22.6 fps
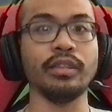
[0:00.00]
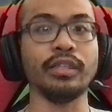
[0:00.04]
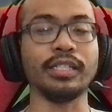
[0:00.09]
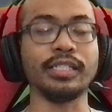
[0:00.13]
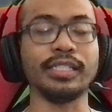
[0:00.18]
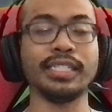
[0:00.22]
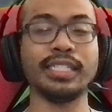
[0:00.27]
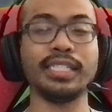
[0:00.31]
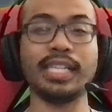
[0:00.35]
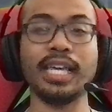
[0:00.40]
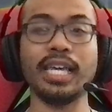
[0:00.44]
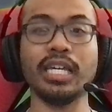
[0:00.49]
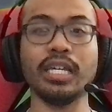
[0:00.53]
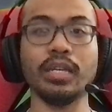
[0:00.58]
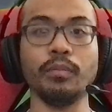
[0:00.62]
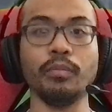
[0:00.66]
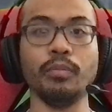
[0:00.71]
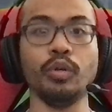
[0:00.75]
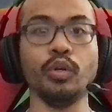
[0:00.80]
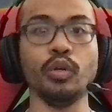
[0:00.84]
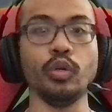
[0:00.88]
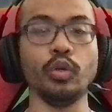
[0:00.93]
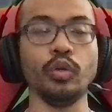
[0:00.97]
the sync
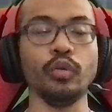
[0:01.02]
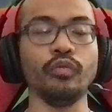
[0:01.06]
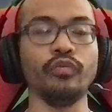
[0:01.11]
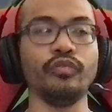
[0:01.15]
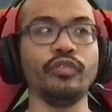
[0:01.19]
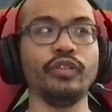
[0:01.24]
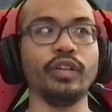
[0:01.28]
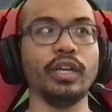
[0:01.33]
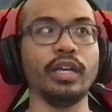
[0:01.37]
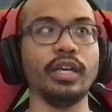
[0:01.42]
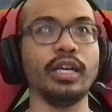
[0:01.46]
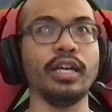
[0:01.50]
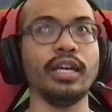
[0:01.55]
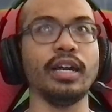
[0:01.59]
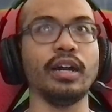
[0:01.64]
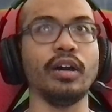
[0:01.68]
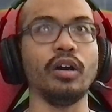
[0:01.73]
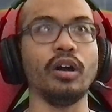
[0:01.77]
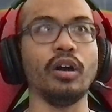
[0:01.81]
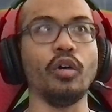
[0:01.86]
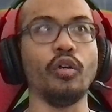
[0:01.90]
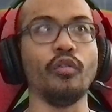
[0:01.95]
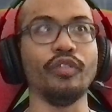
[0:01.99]
move
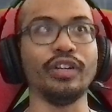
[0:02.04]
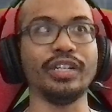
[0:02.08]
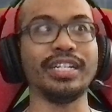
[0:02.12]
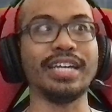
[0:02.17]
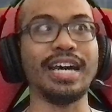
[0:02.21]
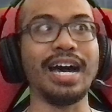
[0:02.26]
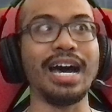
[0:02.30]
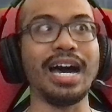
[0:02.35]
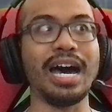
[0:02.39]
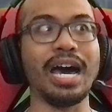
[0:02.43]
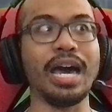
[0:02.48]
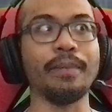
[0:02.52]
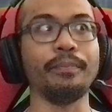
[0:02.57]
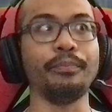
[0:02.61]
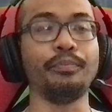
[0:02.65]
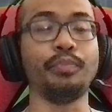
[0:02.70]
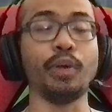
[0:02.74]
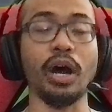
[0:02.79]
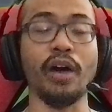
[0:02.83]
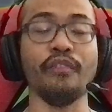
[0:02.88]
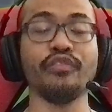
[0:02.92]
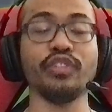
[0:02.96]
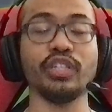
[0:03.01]
over time
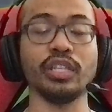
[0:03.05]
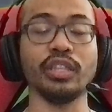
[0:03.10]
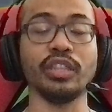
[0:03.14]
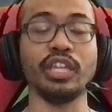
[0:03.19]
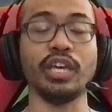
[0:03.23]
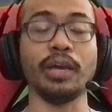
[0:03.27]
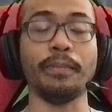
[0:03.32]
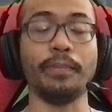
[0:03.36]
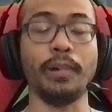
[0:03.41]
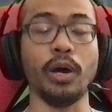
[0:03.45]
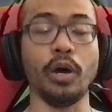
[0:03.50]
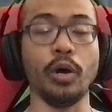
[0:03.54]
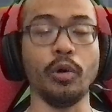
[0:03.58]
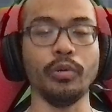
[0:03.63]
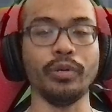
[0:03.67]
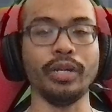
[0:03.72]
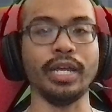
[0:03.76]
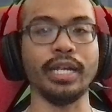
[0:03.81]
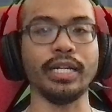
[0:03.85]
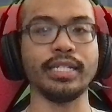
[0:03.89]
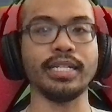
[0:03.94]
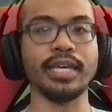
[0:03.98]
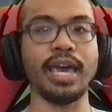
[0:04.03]
buffs the
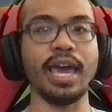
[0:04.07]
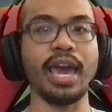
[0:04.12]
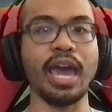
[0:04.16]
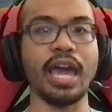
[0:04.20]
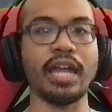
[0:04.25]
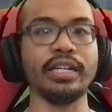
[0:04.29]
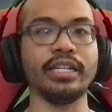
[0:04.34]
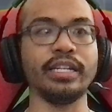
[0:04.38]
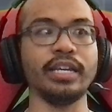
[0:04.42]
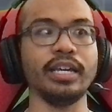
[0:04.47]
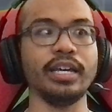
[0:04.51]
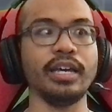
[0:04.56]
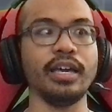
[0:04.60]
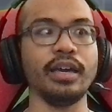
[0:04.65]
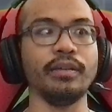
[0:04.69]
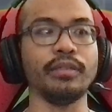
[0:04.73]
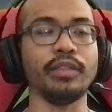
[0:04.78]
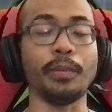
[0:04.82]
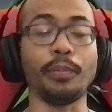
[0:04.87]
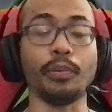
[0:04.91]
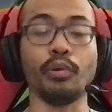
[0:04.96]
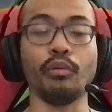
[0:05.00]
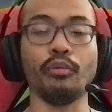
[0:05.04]
opponent, and
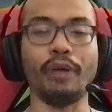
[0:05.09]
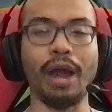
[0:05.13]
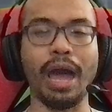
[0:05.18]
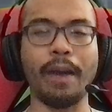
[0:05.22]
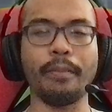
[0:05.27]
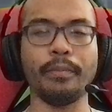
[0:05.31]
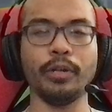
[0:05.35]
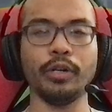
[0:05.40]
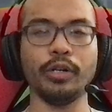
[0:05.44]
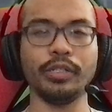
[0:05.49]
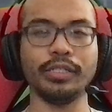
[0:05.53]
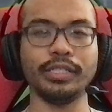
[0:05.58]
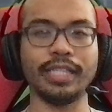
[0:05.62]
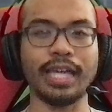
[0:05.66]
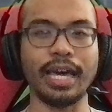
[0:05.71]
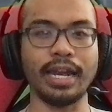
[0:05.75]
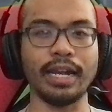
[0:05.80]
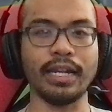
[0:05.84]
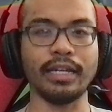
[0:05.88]
the parameters that